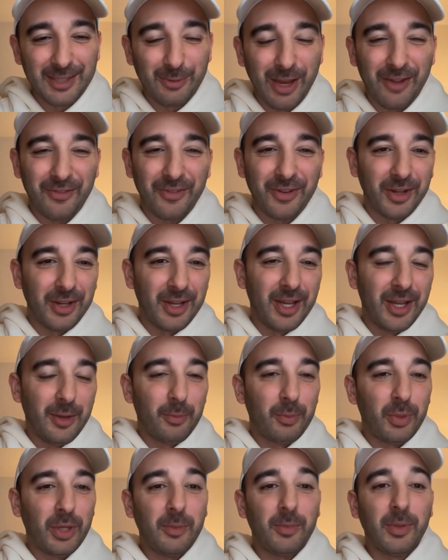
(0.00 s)
We have a
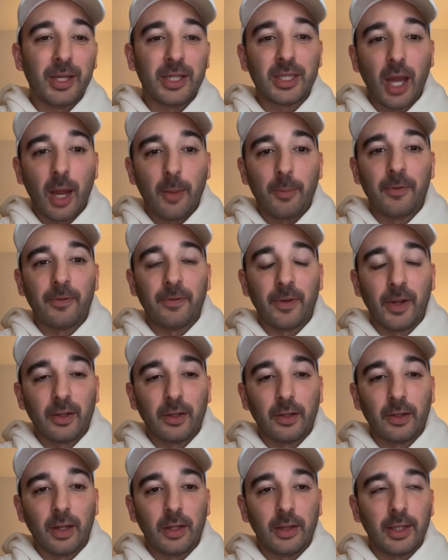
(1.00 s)
pretty big top of
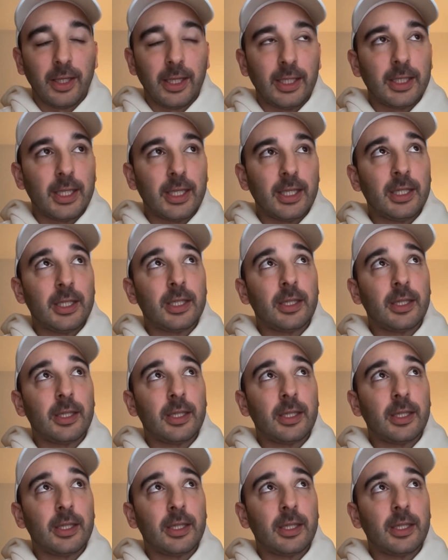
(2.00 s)
funnel on LinkedIn.